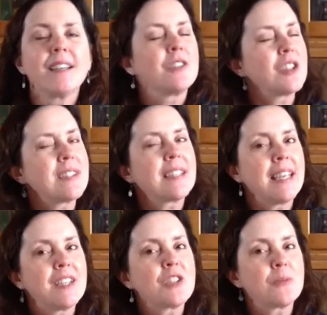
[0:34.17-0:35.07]
just in
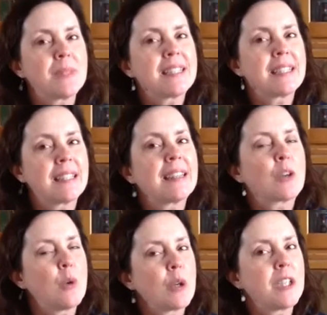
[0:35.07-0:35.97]
case you're missing the
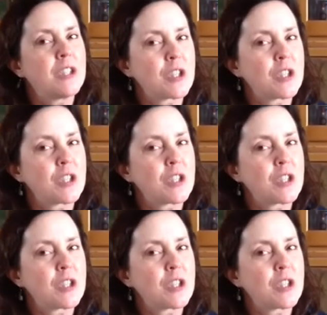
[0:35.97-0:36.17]
corny